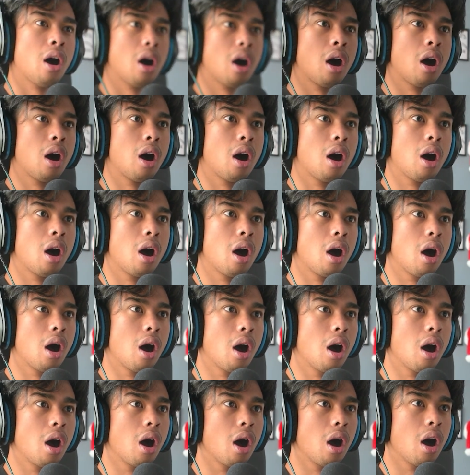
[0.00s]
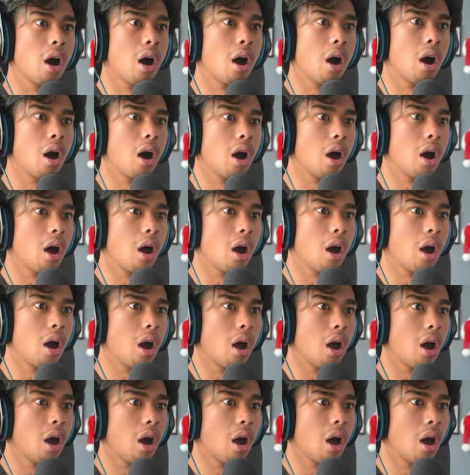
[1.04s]

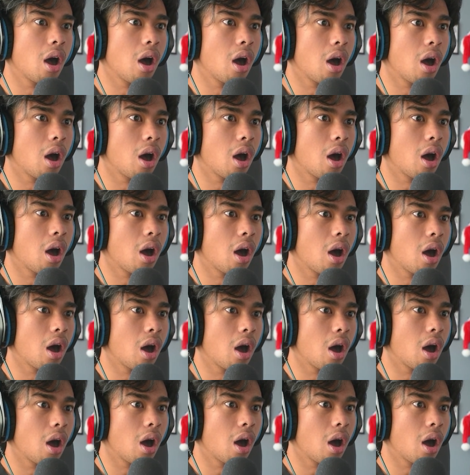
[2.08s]
Nothing is said.